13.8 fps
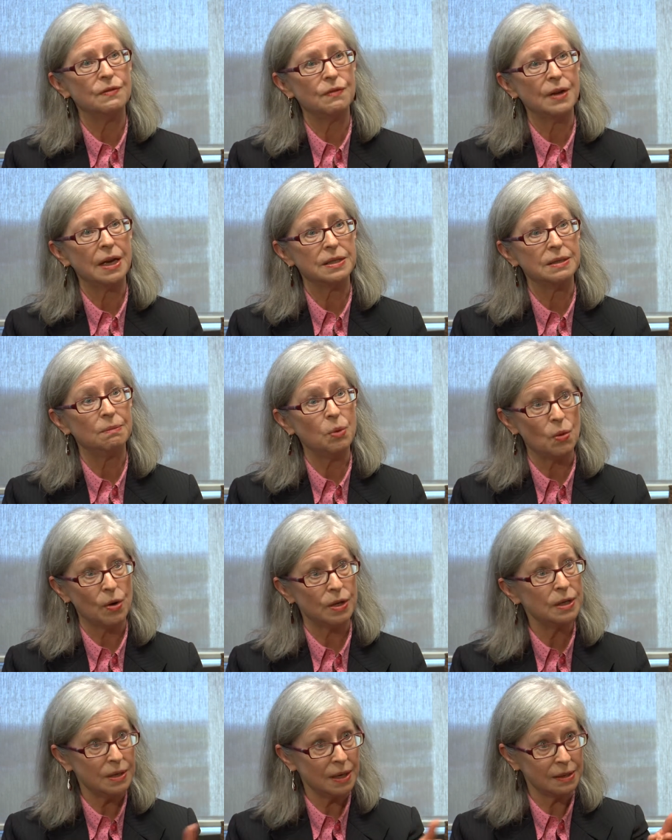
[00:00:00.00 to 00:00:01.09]
in fact,
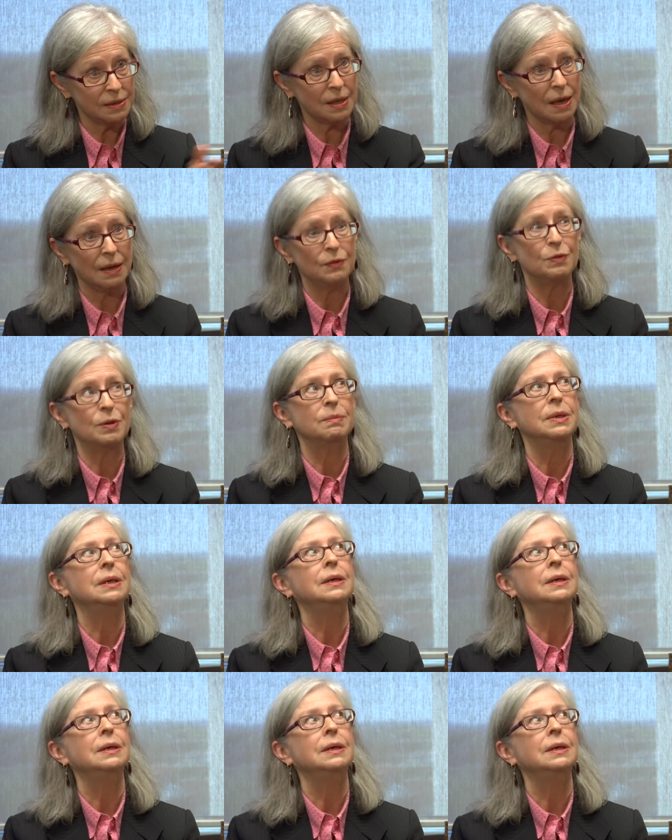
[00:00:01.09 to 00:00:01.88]
imported, aside from